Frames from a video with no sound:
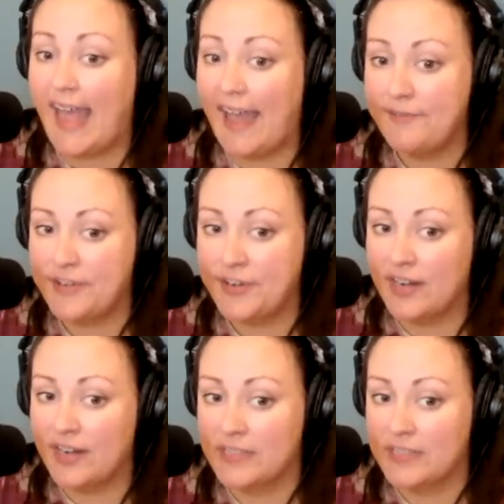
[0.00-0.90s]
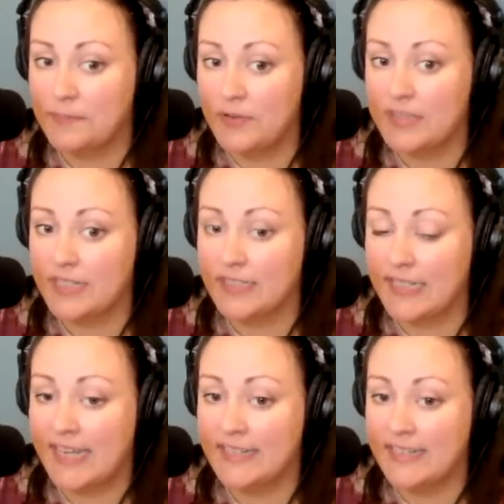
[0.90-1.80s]
after it was supposed to
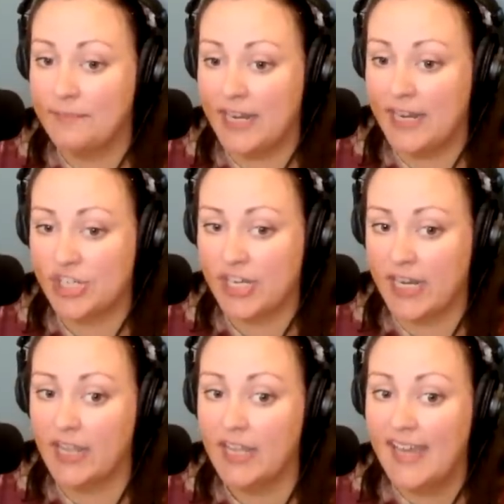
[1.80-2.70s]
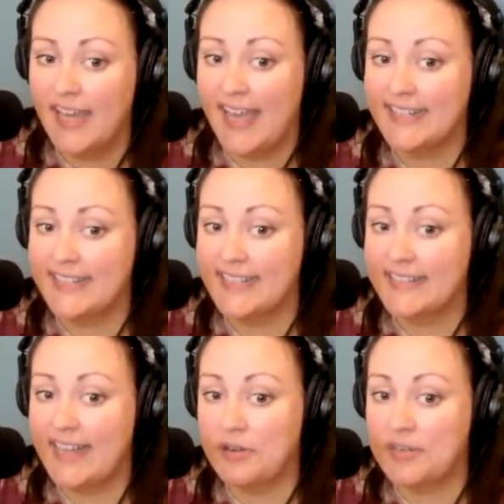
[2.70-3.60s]
land in Beijing and
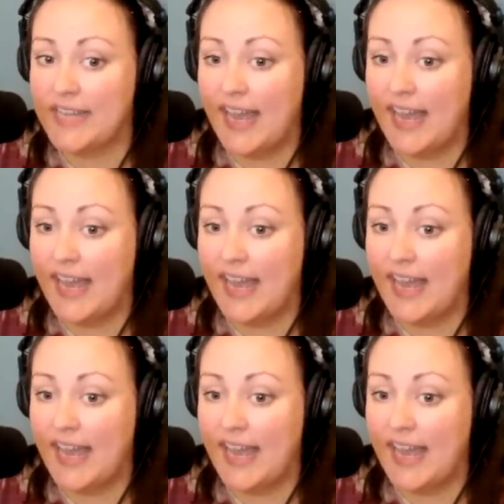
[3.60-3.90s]
6 hours